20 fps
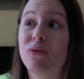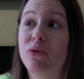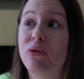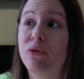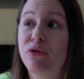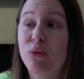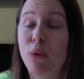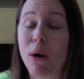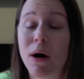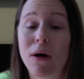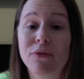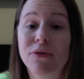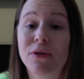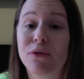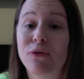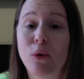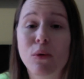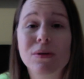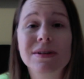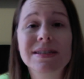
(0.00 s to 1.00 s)
12 to
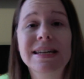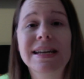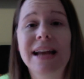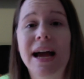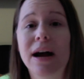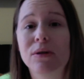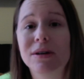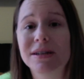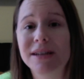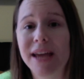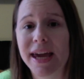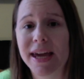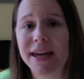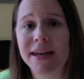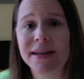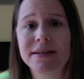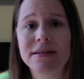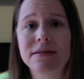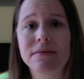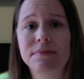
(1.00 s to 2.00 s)
14-hour
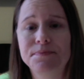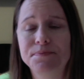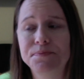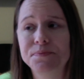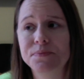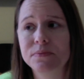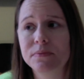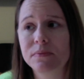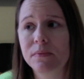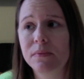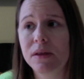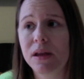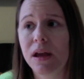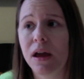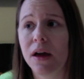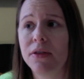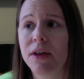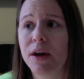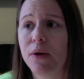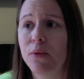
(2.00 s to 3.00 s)
days,
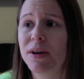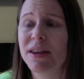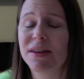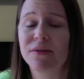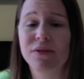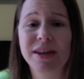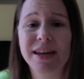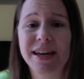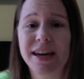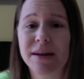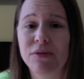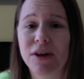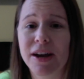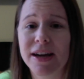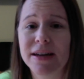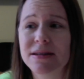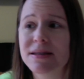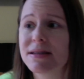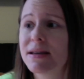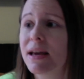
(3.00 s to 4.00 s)
they wouldn't really get
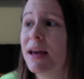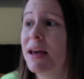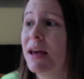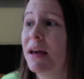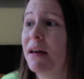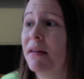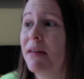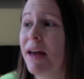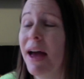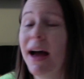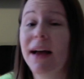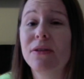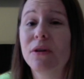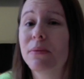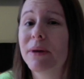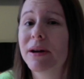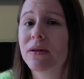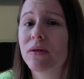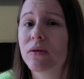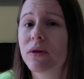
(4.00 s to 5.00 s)
breaks, they had no
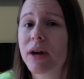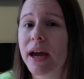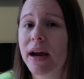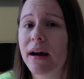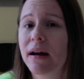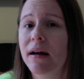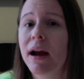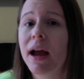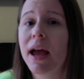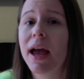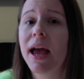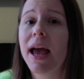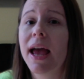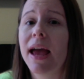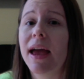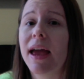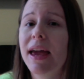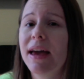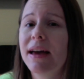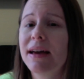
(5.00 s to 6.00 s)
medical care,
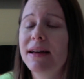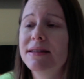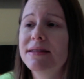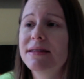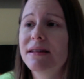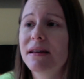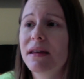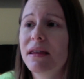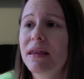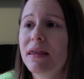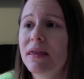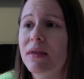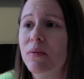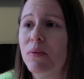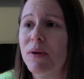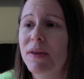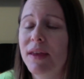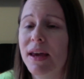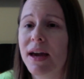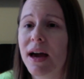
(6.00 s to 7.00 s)
and
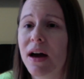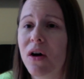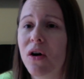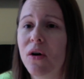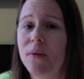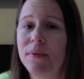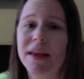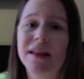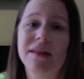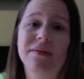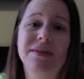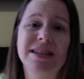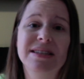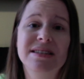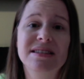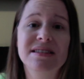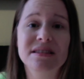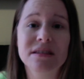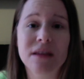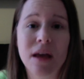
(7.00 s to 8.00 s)
when they got home they lived in
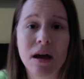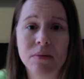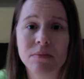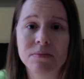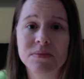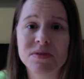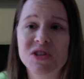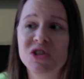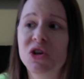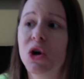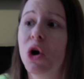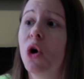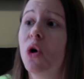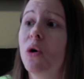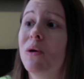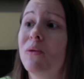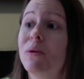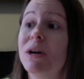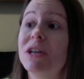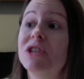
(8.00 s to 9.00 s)
slums,
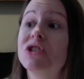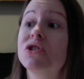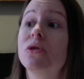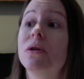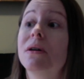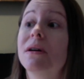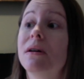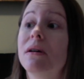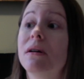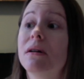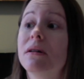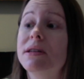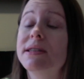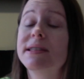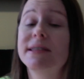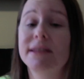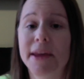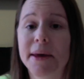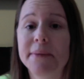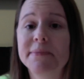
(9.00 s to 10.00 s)
which
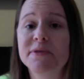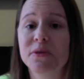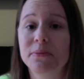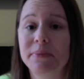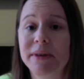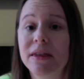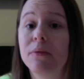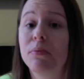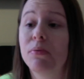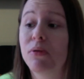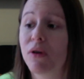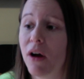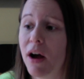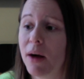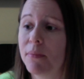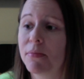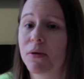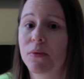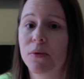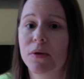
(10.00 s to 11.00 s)
slums would be the
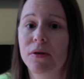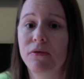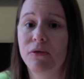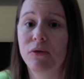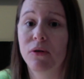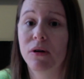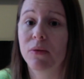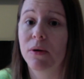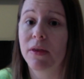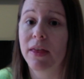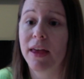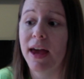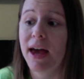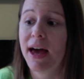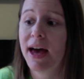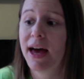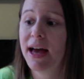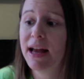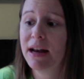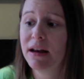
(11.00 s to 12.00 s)
proper word for it, where they
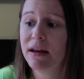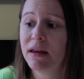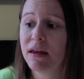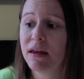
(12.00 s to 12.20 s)
had